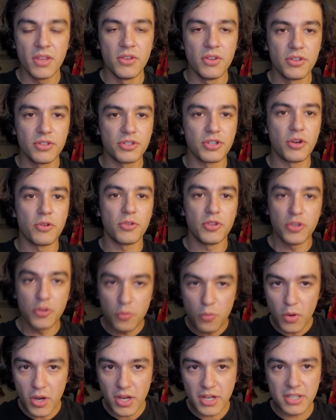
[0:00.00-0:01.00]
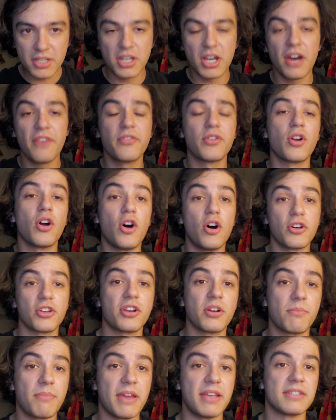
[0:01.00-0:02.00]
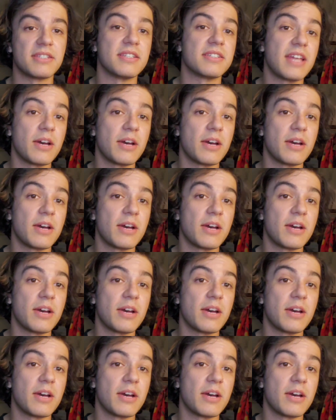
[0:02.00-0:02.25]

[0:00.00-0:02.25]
So you want to cover all your bases.